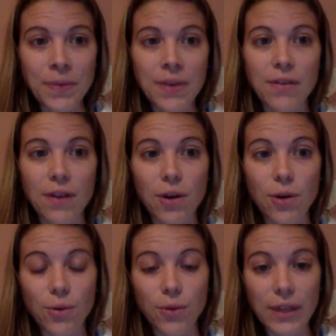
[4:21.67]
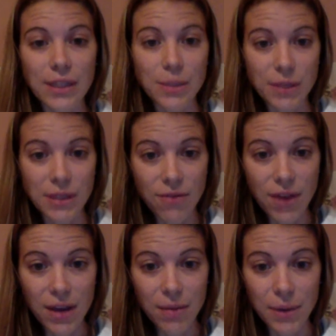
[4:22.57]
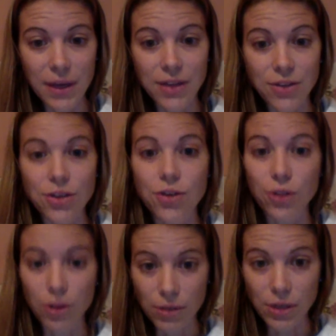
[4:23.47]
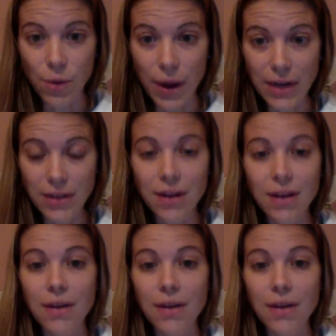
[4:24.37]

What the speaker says: So it's specific because you're losing weight,